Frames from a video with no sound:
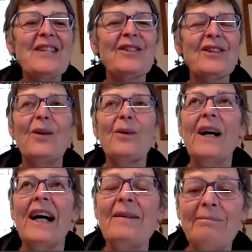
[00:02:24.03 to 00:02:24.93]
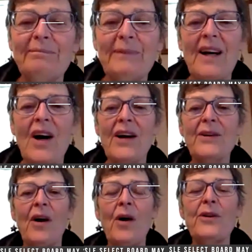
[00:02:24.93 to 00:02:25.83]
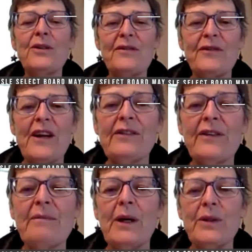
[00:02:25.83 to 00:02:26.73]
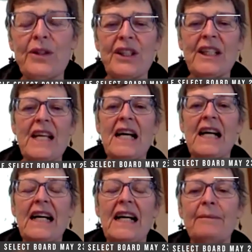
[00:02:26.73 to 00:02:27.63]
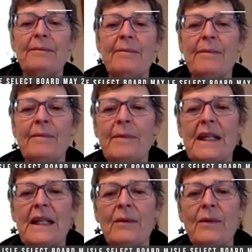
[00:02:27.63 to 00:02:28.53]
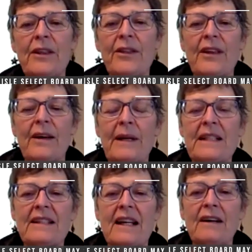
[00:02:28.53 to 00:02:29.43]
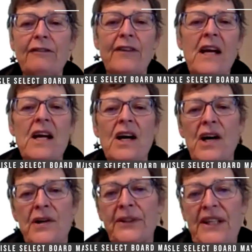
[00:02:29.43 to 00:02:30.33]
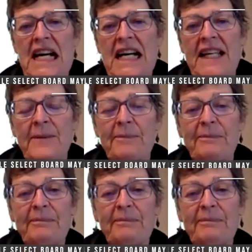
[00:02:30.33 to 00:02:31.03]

So uh, Arnold, all those in favor of the motion, uh, beginning with uh, myself, Arnold, aye.